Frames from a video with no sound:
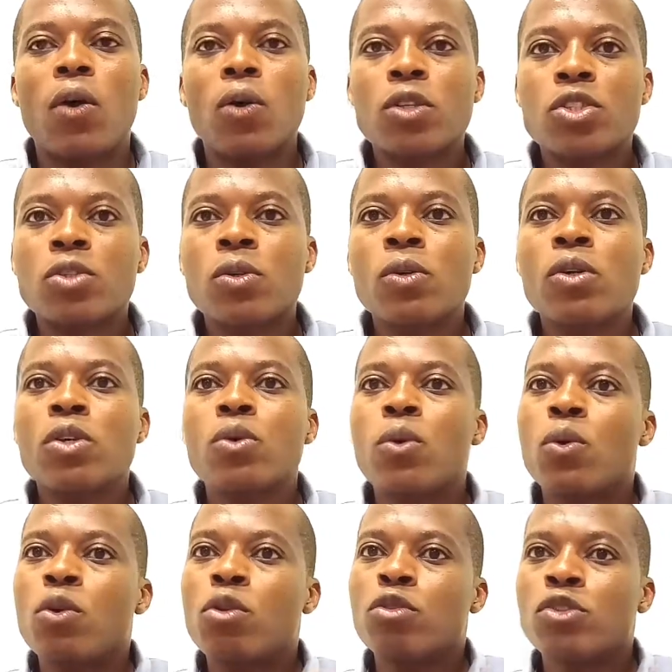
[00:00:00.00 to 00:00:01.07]
Also,
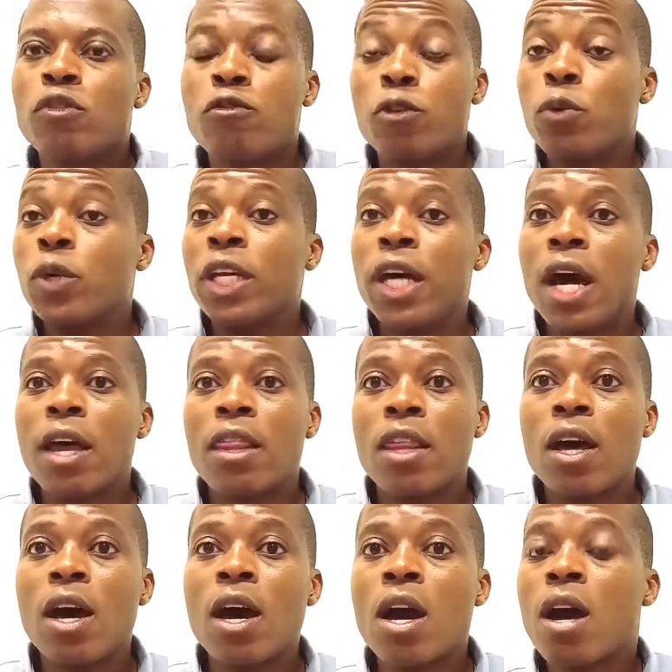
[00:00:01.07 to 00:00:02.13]
you're also following
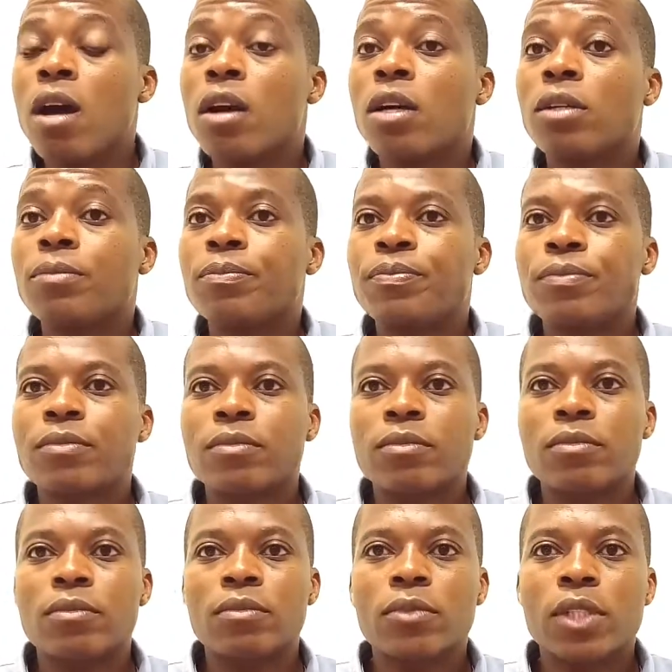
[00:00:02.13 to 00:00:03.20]
other
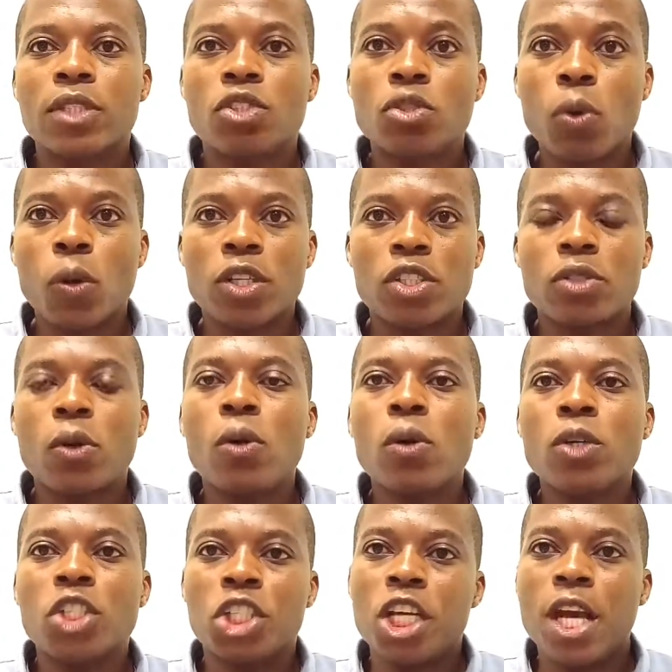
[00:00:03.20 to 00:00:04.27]
stocks
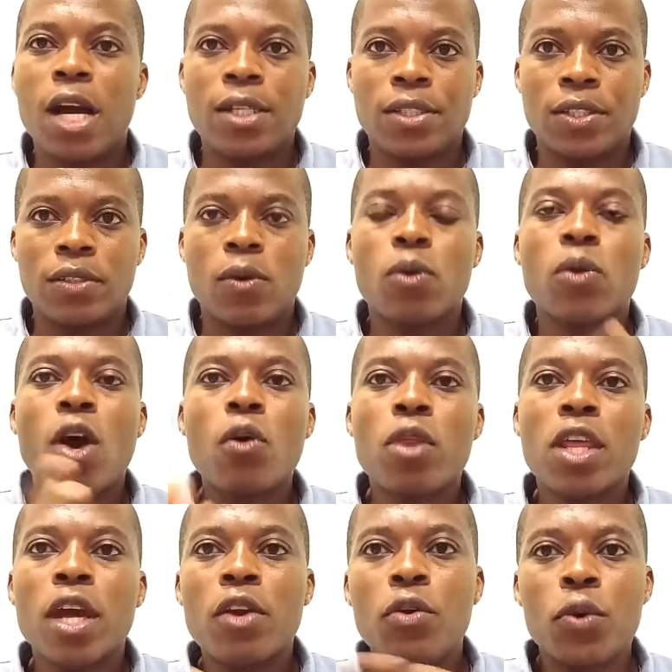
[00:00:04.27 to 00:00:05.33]
or shares on
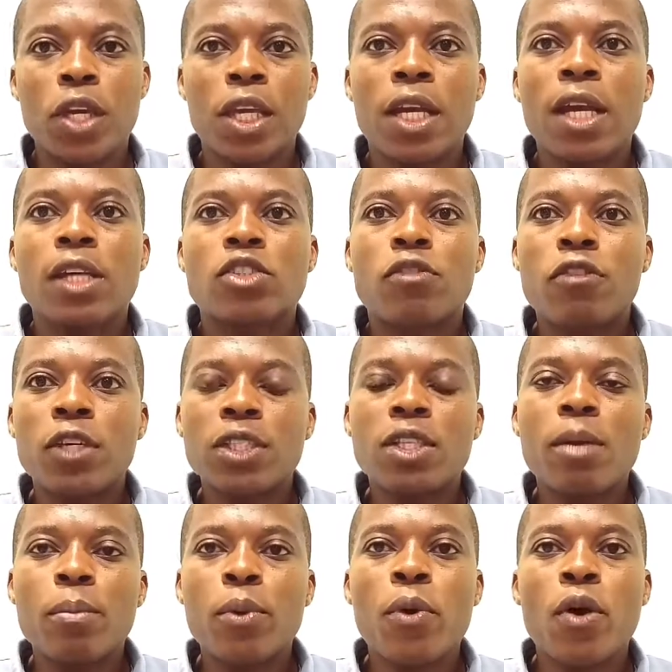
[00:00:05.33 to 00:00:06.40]
how they are doing. So for
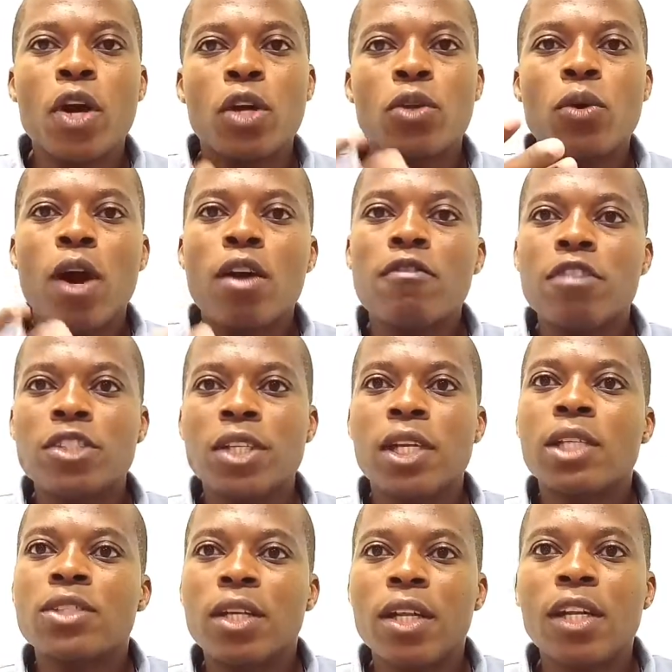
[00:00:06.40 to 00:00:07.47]
example, you are
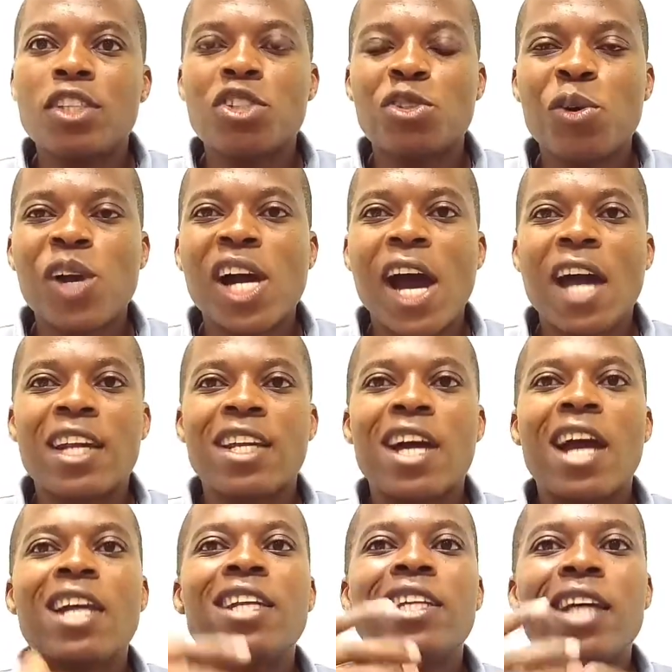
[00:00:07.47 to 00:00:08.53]
investing in a certain stock and
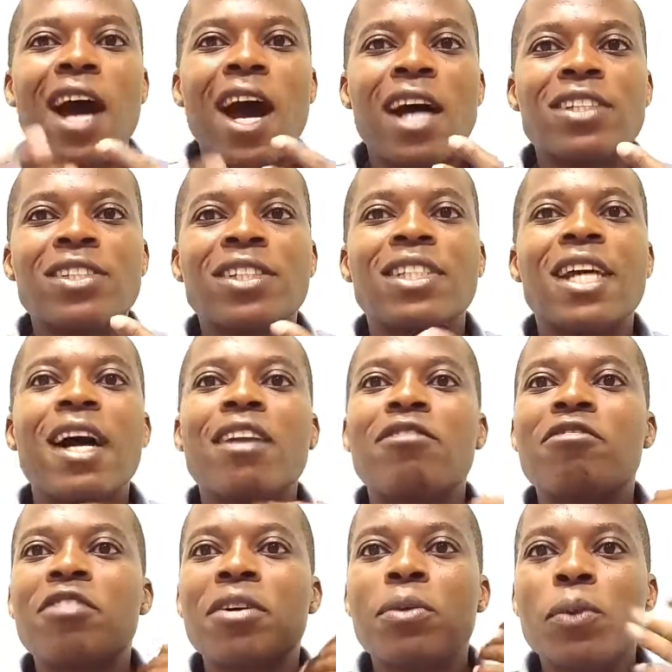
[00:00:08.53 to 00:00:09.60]
it has done
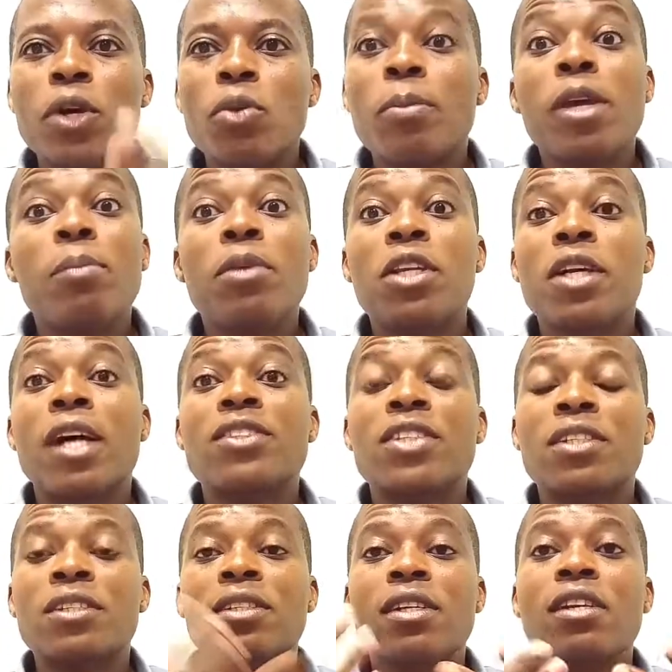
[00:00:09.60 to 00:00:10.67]
very well. Maybe it
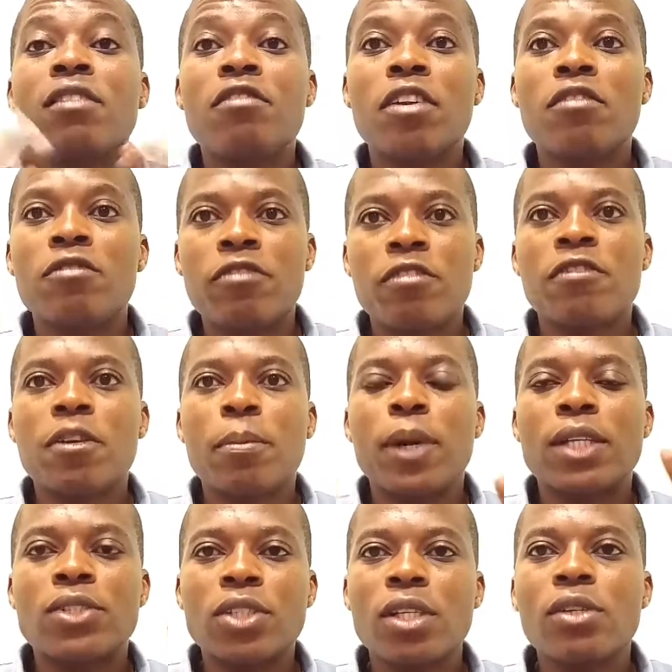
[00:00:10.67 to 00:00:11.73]
has exceeded even
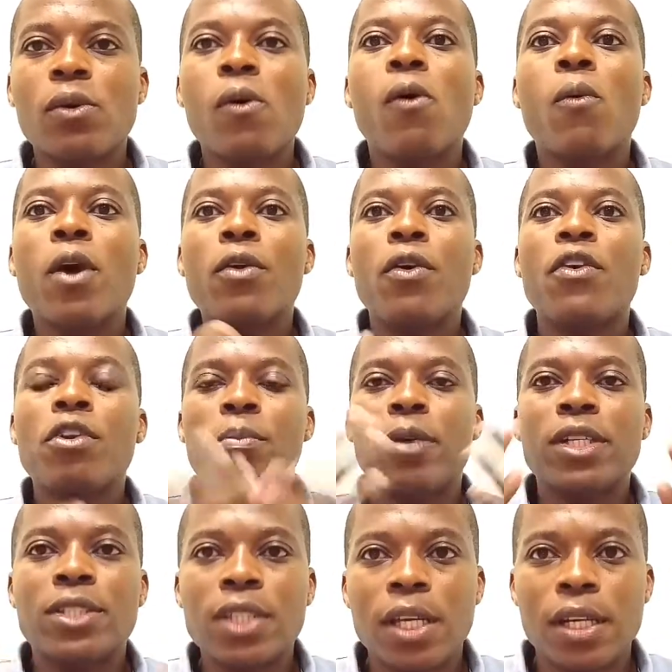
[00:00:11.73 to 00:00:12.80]
50% or
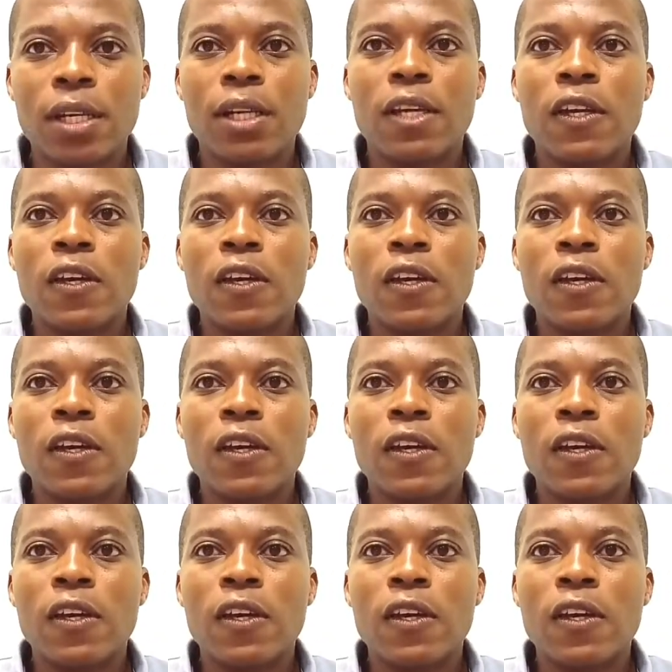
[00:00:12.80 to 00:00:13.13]
100%.